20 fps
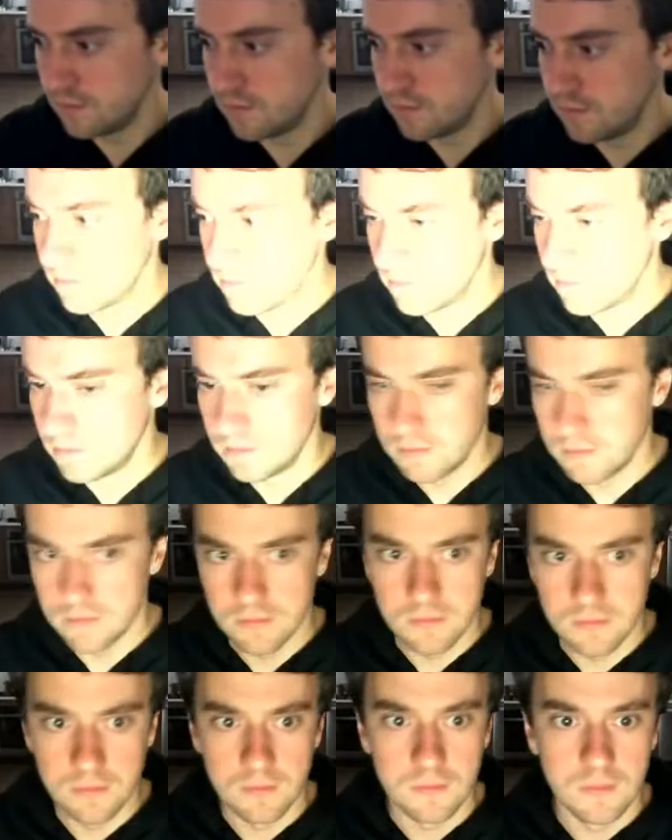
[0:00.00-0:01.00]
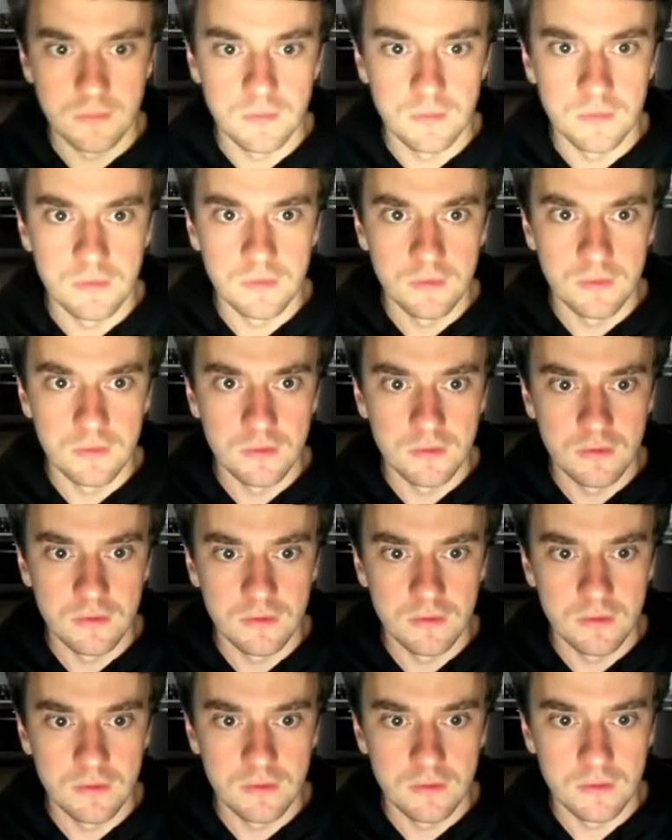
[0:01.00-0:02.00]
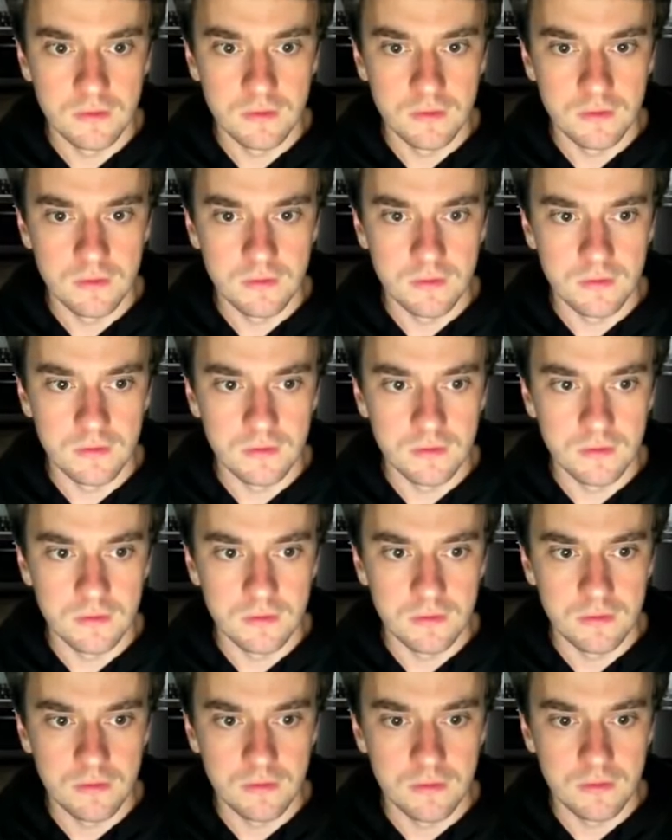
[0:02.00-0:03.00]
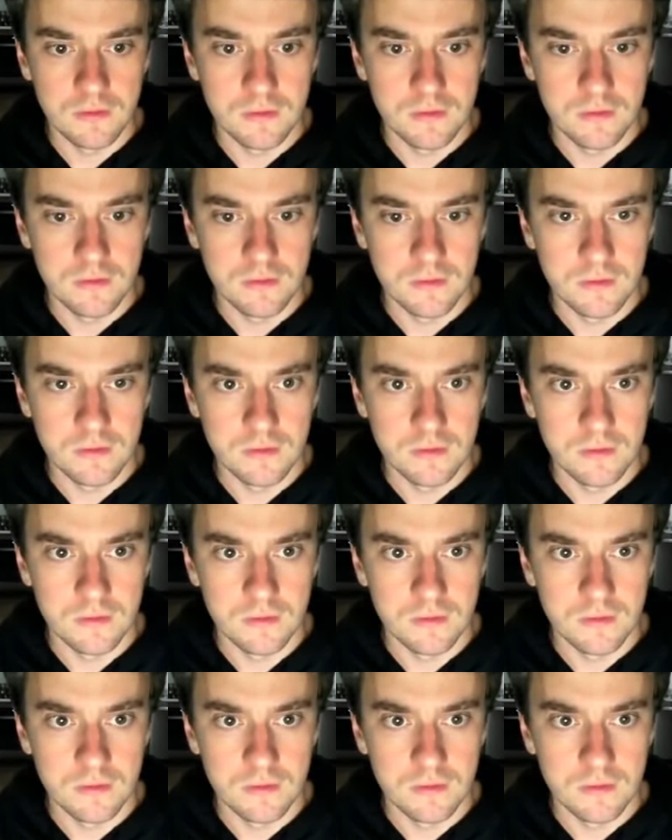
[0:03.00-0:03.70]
Nobody speaks.